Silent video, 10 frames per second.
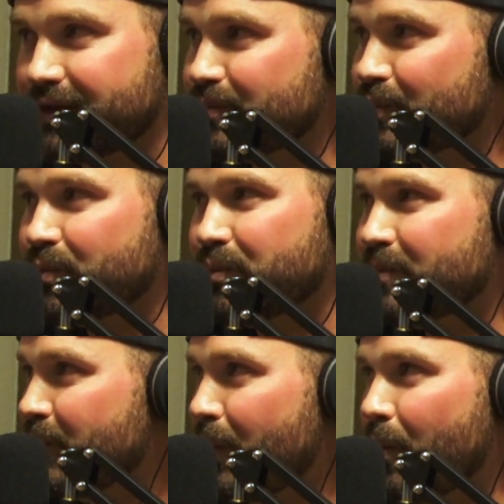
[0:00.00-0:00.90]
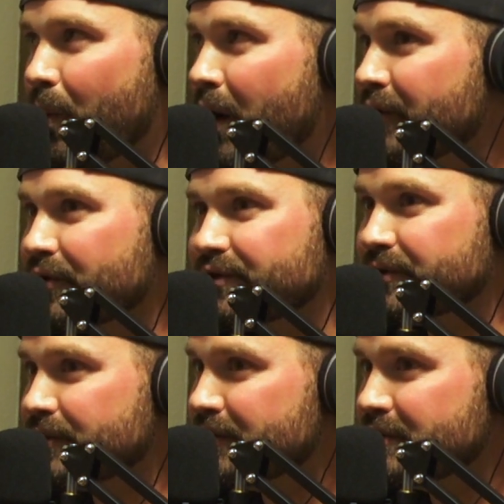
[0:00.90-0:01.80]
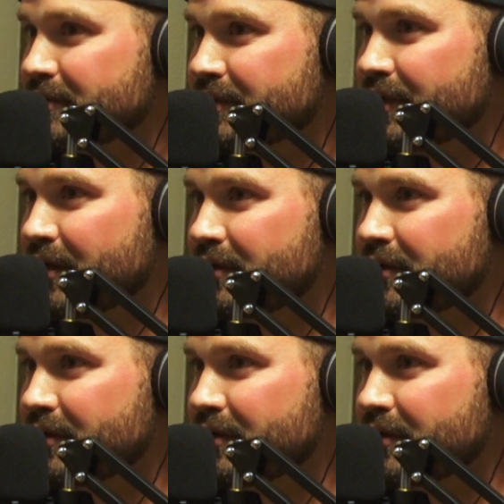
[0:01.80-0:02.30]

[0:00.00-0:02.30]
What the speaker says: Like one or two, and